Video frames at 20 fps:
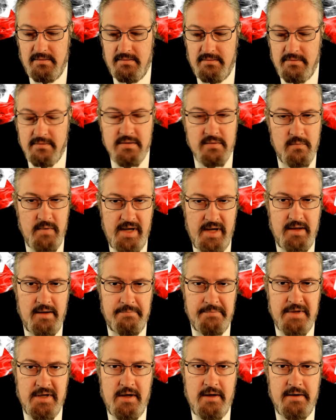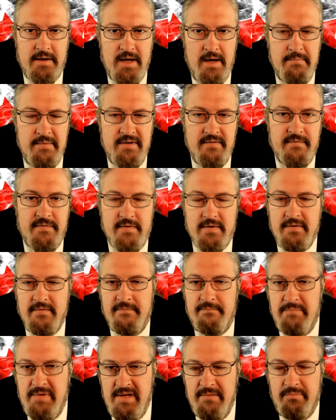There's a wake-up call coming for the
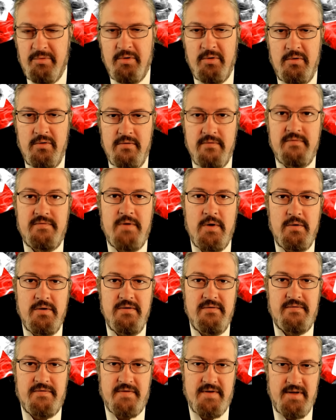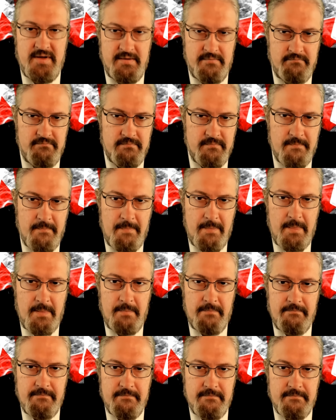people who voted for him.
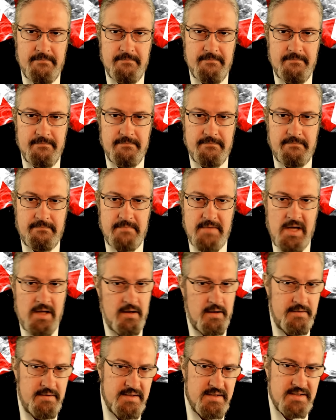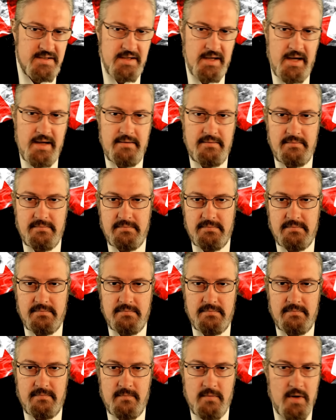And on this side,
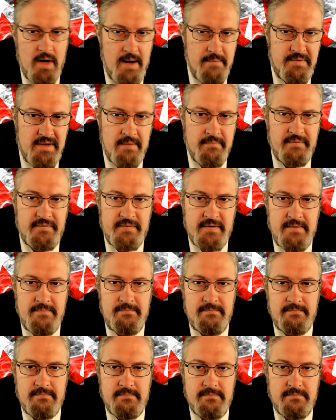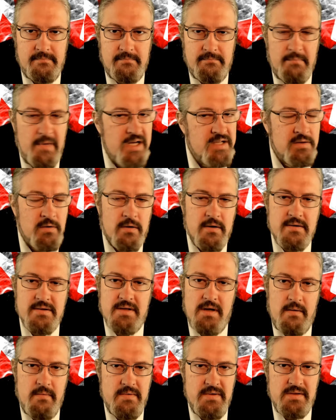where I'm coming from, my door is
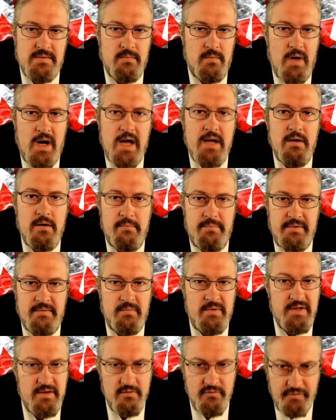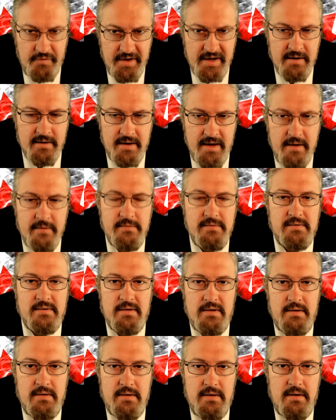always wide open. When you figure it out,
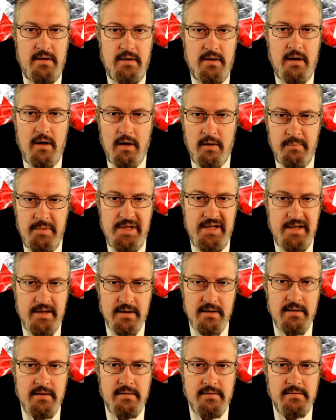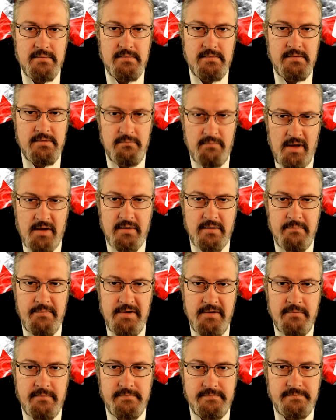I'll be here to welcome you.